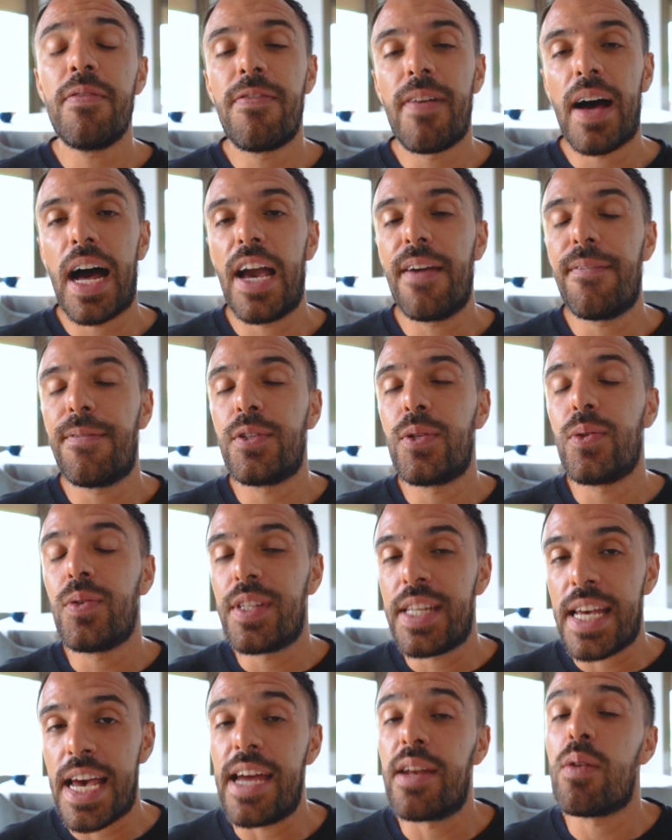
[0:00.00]
5 to
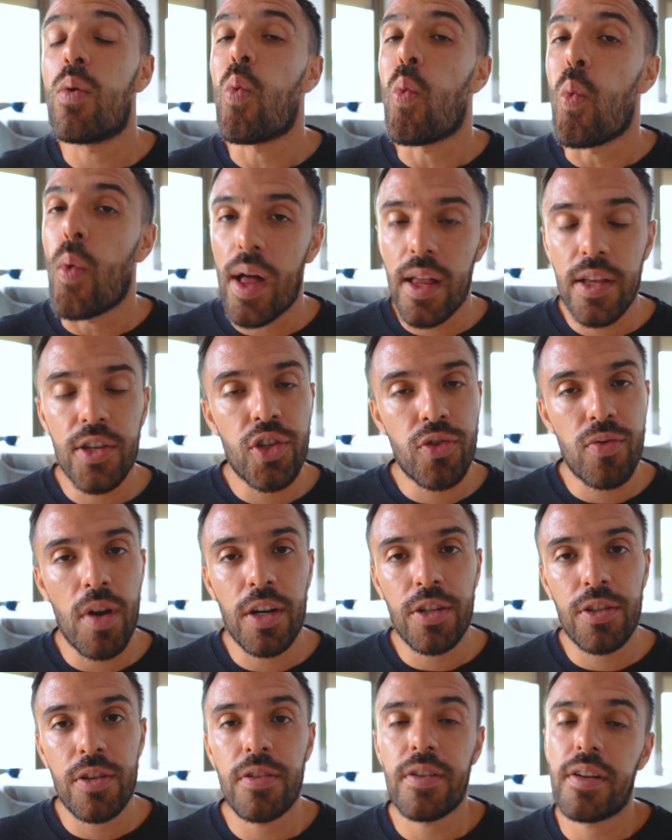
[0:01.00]
10
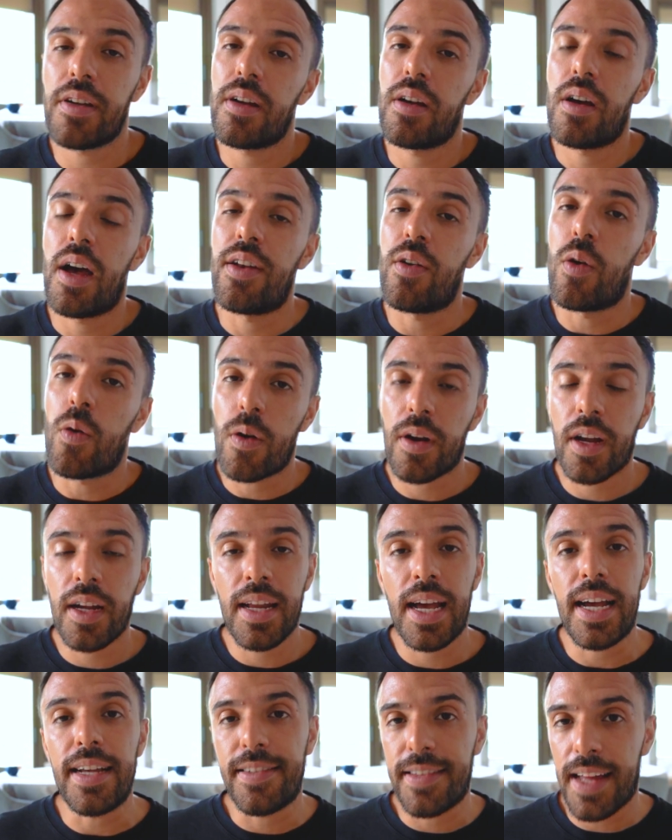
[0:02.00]
well-structured and
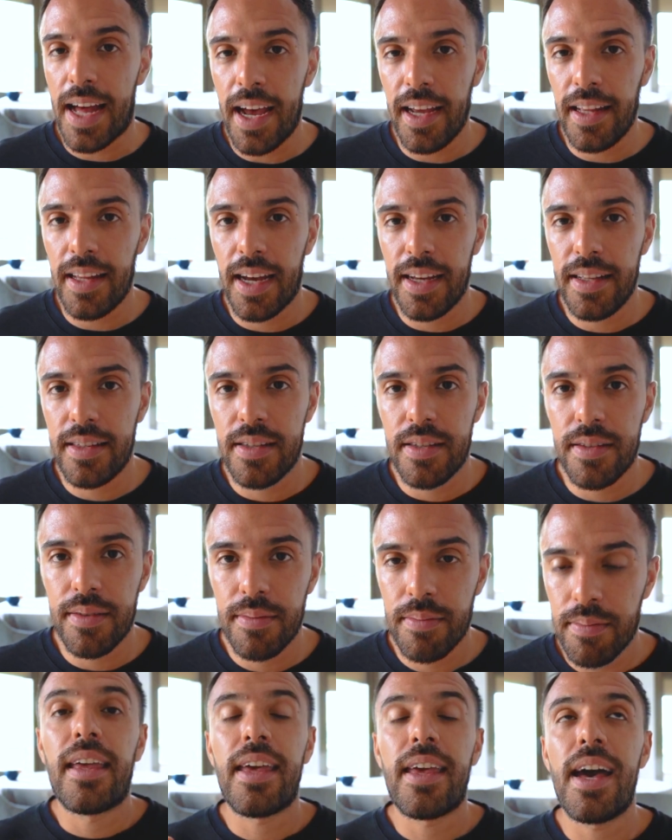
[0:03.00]
organized highlights
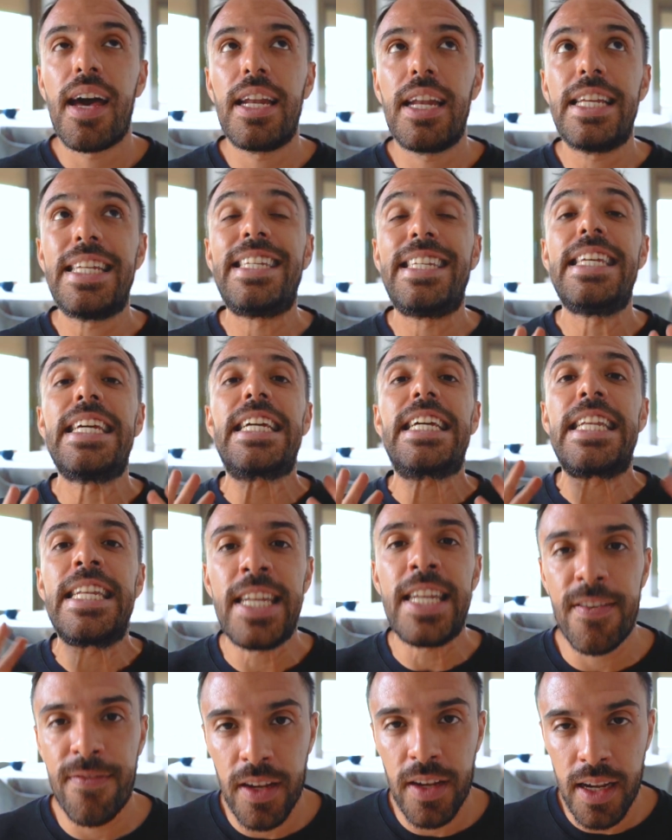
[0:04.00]
can
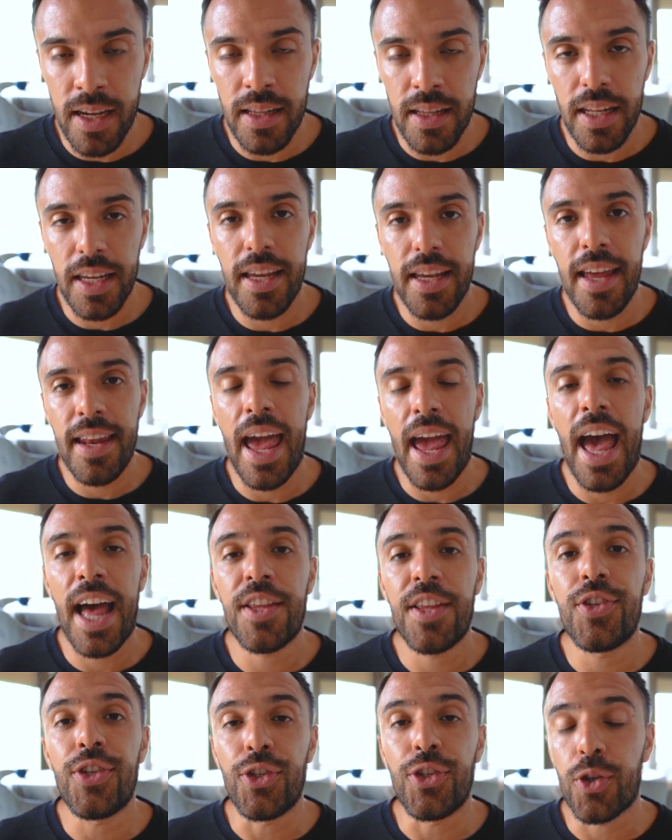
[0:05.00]
significantly
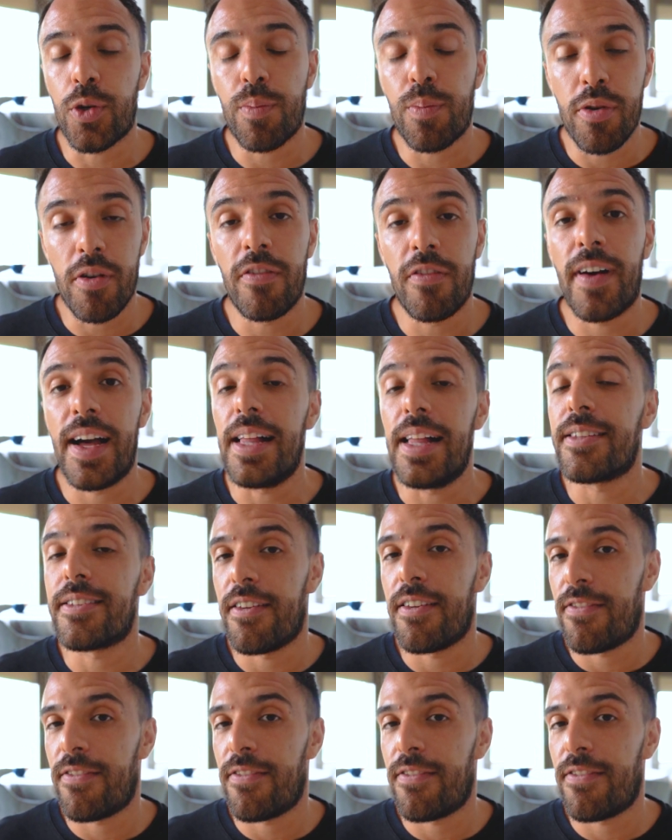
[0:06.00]
enhance your profile's